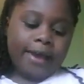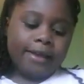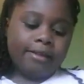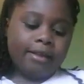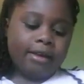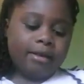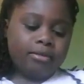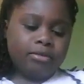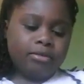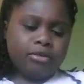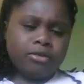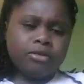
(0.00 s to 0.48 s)
and
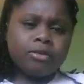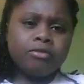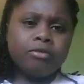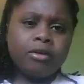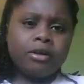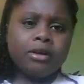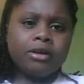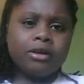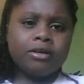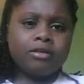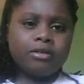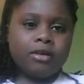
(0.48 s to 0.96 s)
I'm still
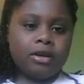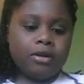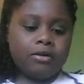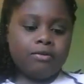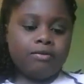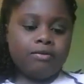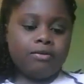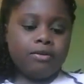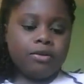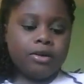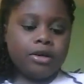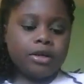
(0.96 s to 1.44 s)
really
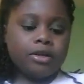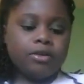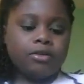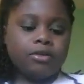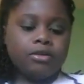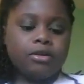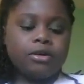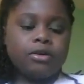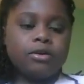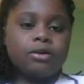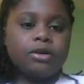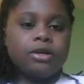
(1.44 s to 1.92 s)
excited for it.
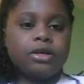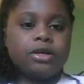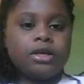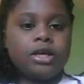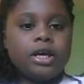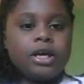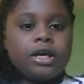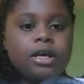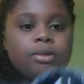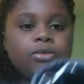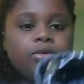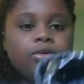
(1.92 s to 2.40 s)
So
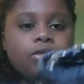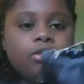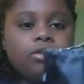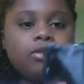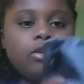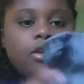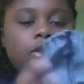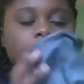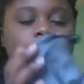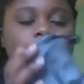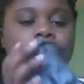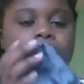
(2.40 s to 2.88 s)
yeah, it comes in a
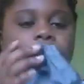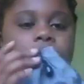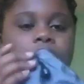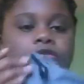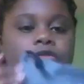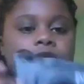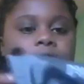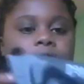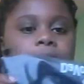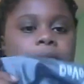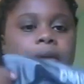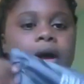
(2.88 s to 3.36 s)
nice
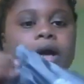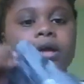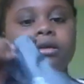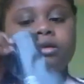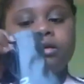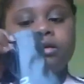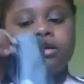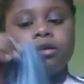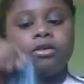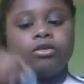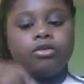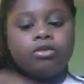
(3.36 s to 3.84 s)
drawstring bag
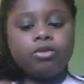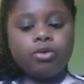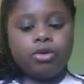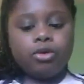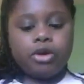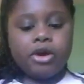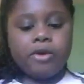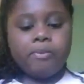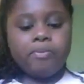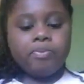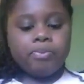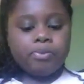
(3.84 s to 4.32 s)
that you can
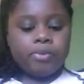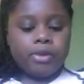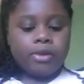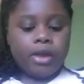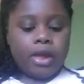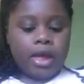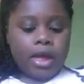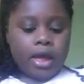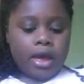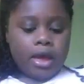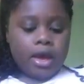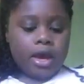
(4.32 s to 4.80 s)
store it,
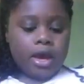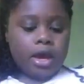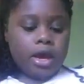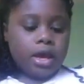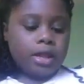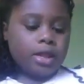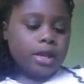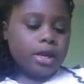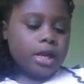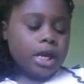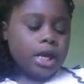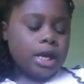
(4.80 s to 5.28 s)

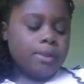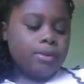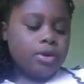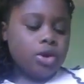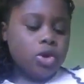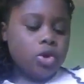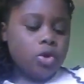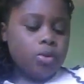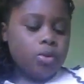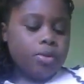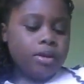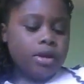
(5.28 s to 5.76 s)
and then it came
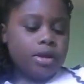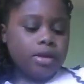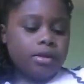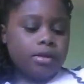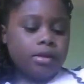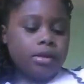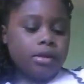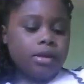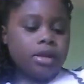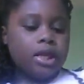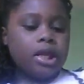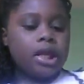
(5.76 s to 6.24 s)
in 2
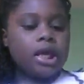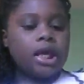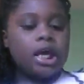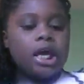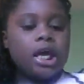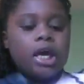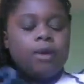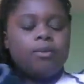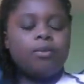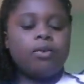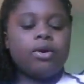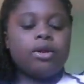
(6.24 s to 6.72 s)
pieces. It
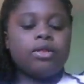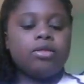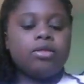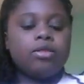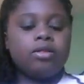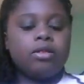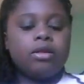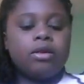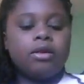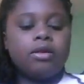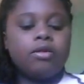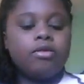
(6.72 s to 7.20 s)
came with
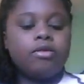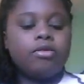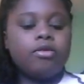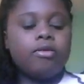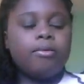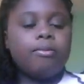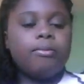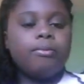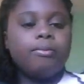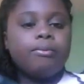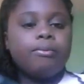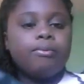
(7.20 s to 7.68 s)
this,
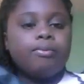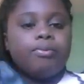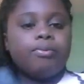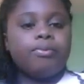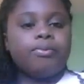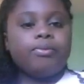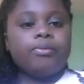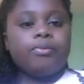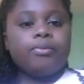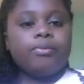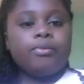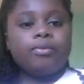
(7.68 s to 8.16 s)

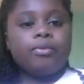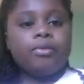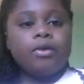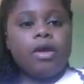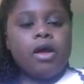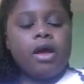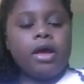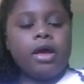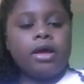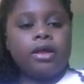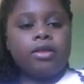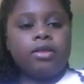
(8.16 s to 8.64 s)

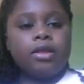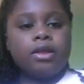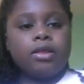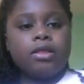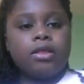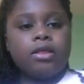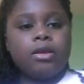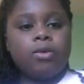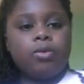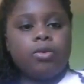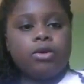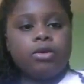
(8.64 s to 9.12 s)
like the
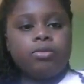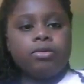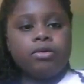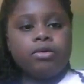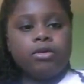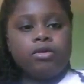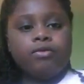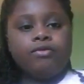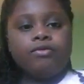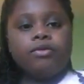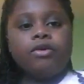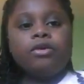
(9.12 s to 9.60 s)
thing where you
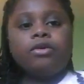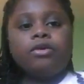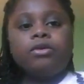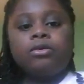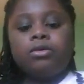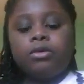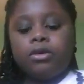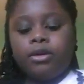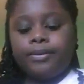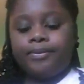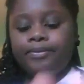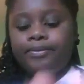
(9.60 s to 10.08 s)
put your
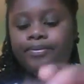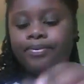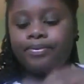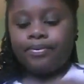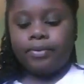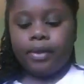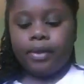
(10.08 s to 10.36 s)
phone,